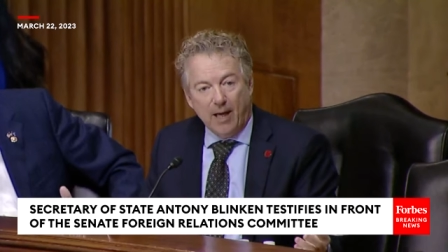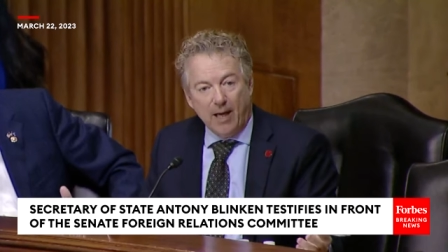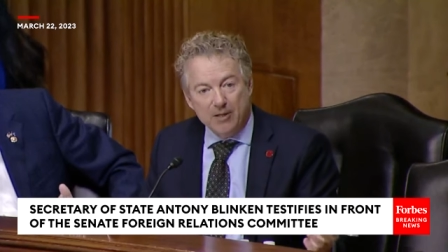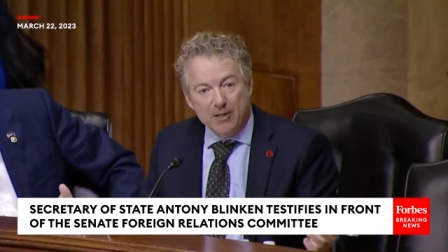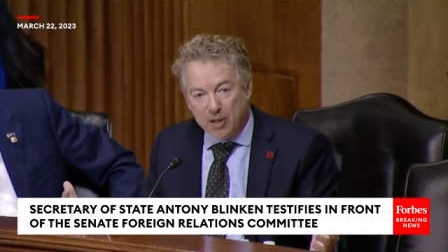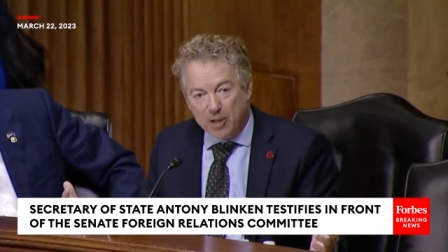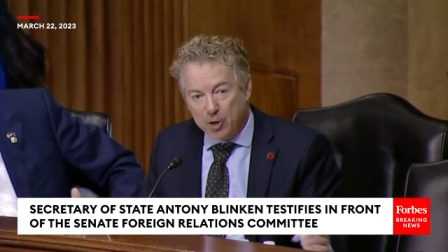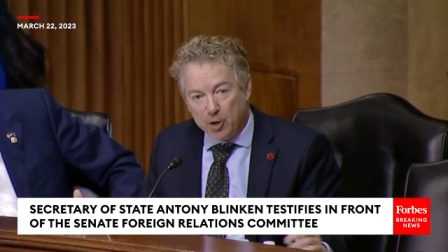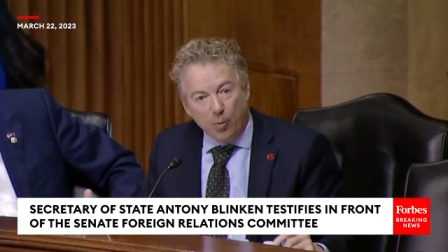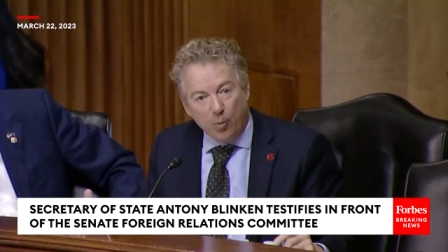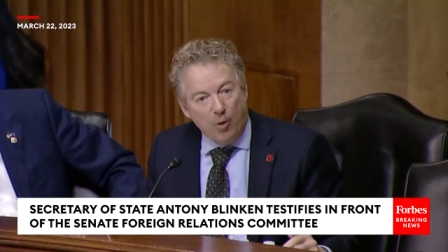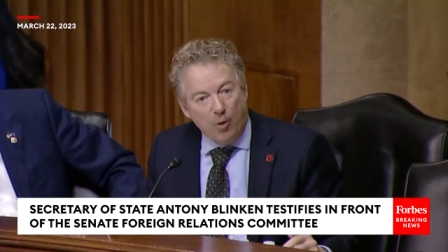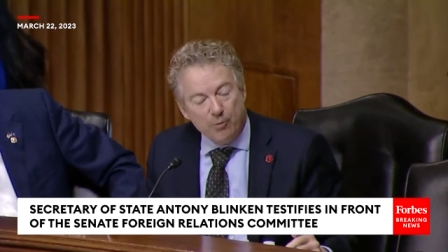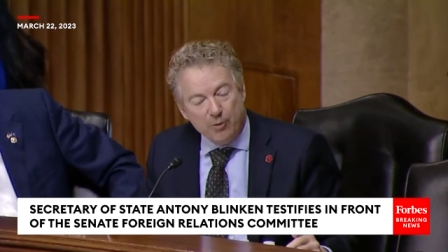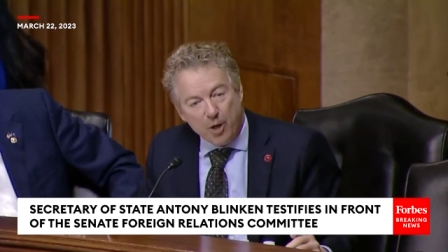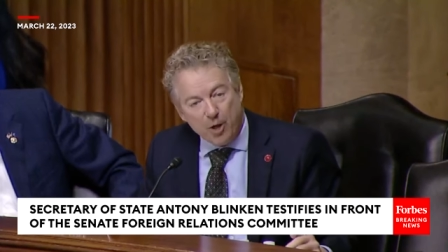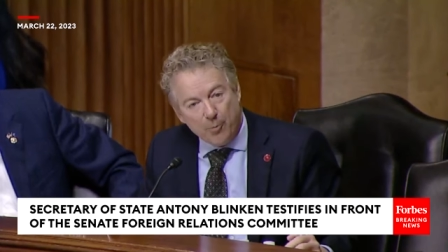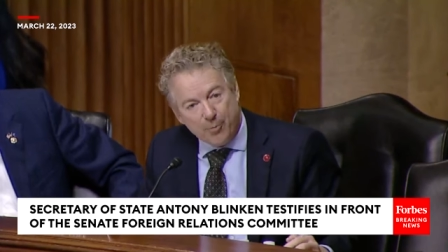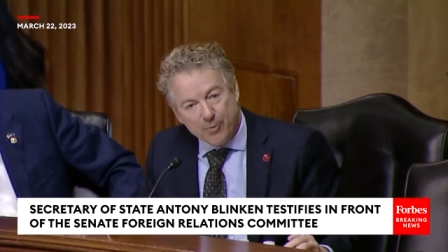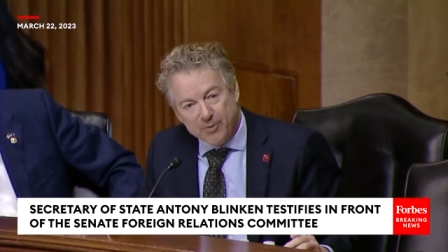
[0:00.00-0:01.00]
And yet you won't
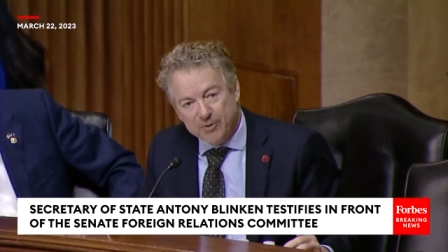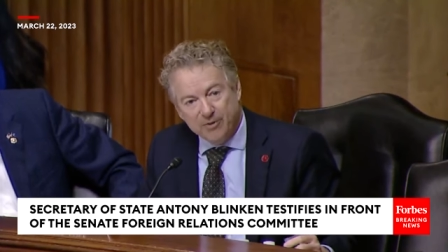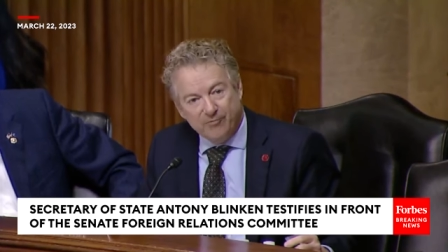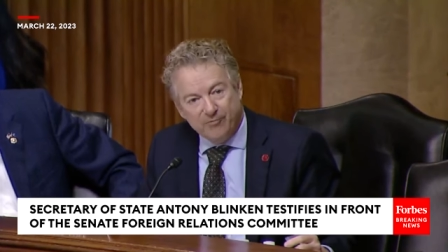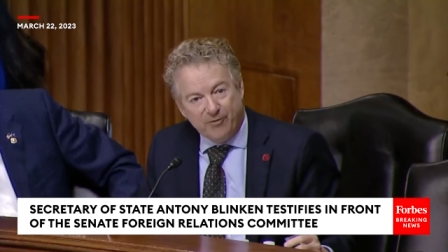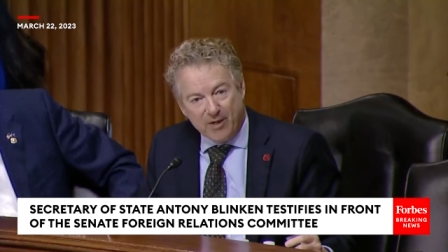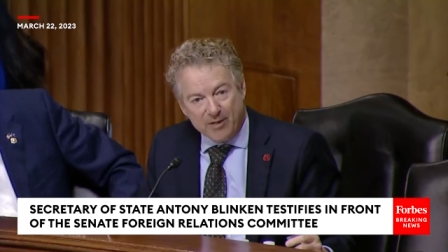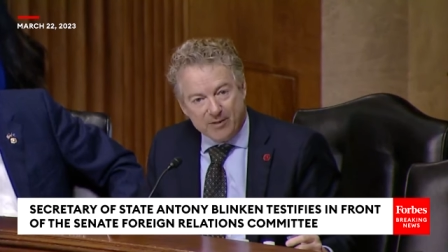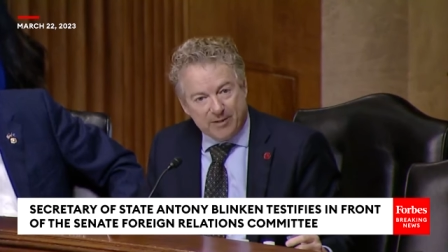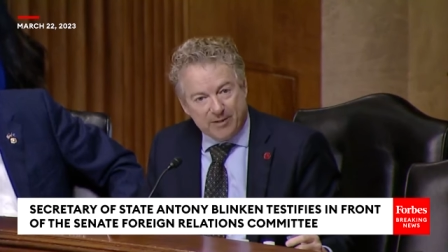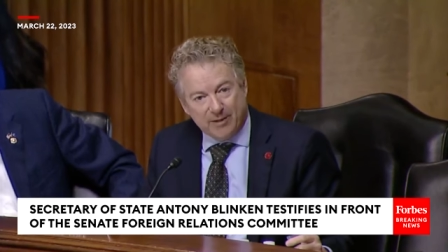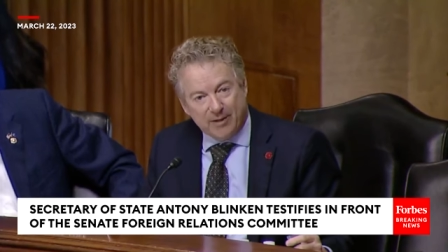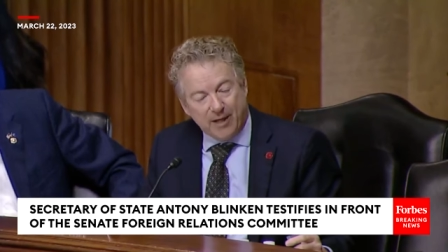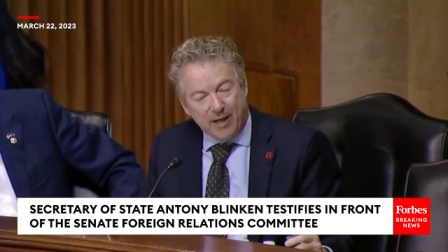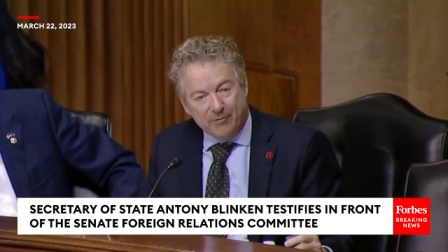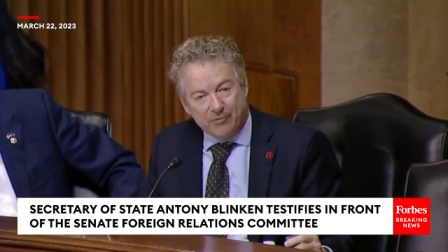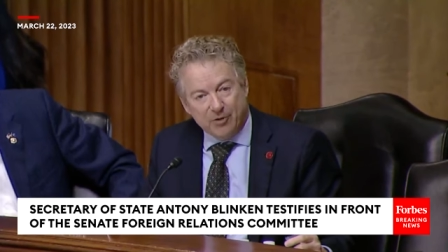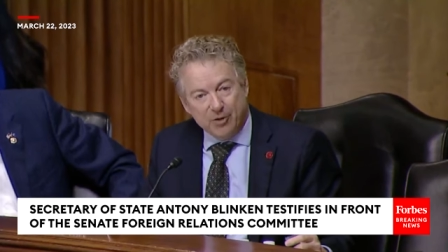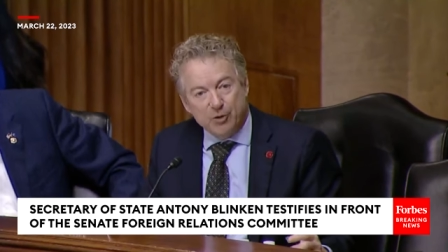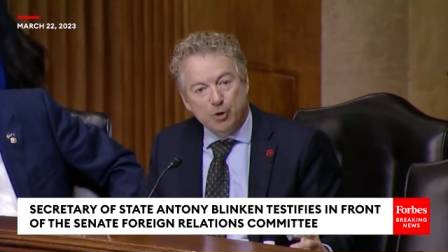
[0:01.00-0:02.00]
help us
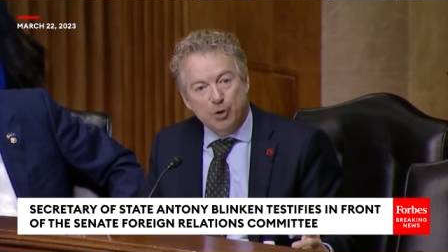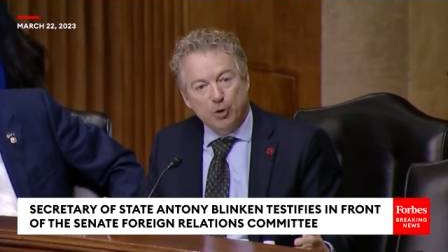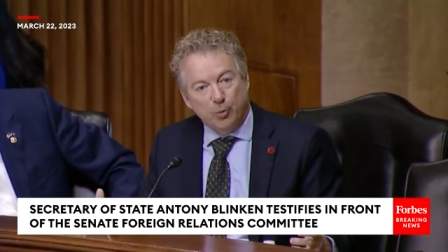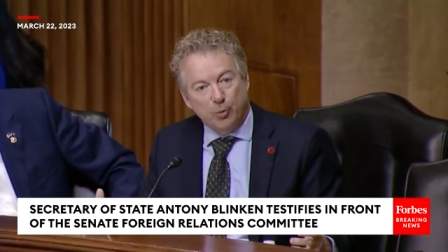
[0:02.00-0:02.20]
investigate this.